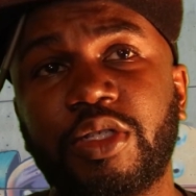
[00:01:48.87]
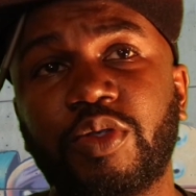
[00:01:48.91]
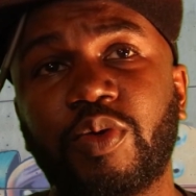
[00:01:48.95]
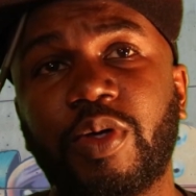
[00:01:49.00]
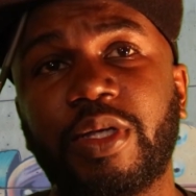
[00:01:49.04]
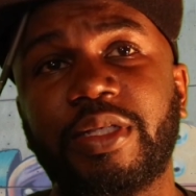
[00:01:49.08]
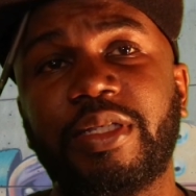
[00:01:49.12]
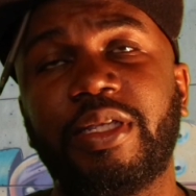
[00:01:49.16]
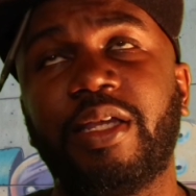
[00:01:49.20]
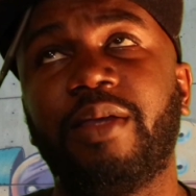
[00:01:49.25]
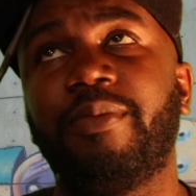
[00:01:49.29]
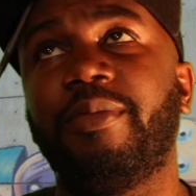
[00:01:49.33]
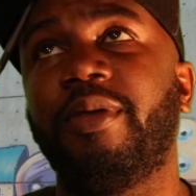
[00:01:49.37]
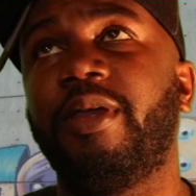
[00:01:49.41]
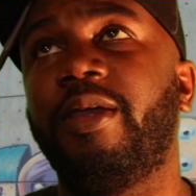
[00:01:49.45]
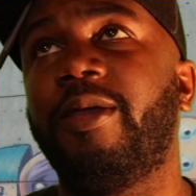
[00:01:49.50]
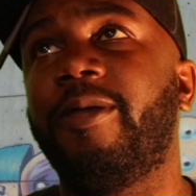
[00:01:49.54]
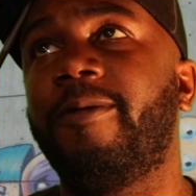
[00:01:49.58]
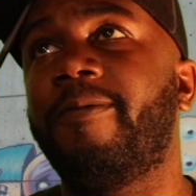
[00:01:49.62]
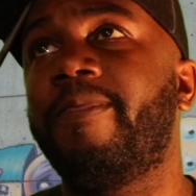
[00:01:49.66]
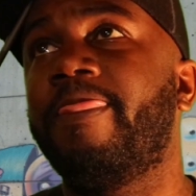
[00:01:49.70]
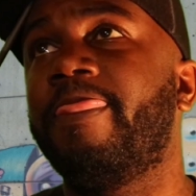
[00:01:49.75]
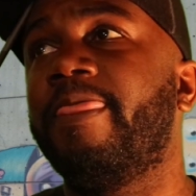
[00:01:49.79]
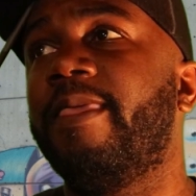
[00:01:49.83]
So I said,
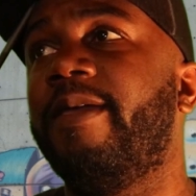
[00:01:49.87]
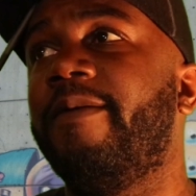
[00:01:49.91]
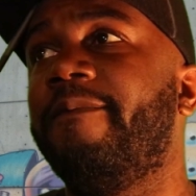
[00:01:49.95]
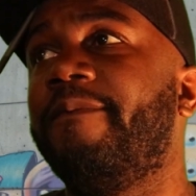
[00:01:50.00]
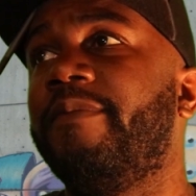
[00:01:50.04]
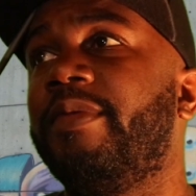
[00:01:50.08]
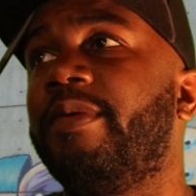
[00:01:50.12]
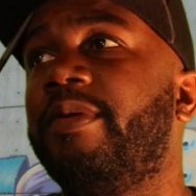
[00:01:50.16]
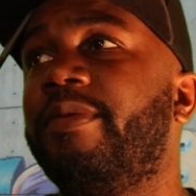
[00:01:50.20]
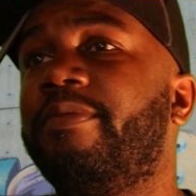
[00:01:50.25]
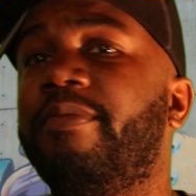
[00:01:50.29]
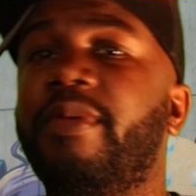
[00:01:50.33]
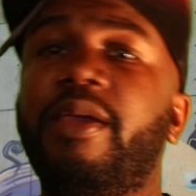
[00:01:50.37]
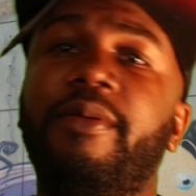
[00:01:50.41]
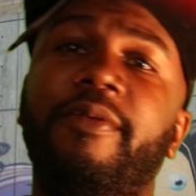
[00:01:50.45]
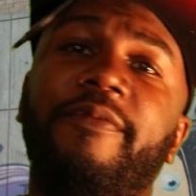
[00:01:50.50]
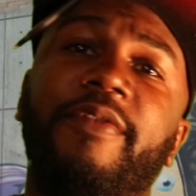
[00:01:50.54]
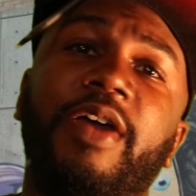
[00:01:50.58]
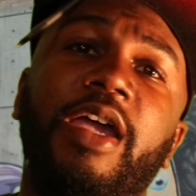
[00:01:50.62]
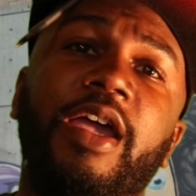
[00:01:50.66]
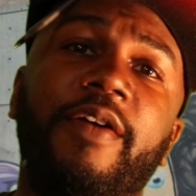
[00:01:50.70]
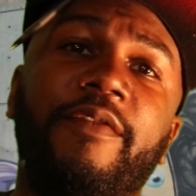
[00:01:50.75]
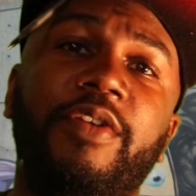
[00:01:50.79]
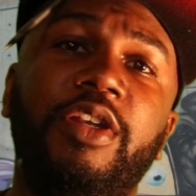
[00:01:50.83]
man, maybe
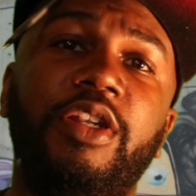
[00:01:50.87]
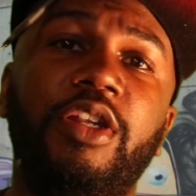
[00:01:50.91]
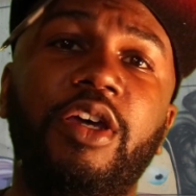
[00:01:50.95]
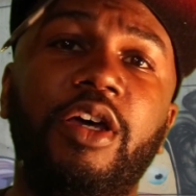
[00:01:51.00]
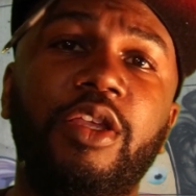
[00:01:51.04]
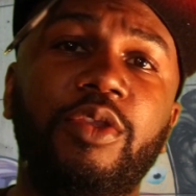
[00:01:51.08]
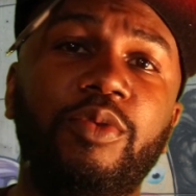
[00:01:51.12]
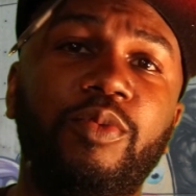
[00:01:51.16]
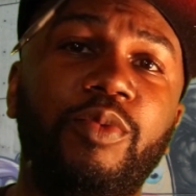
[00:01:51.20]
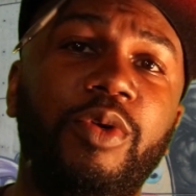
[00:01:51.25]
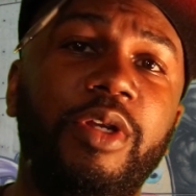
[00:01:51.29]
if I have another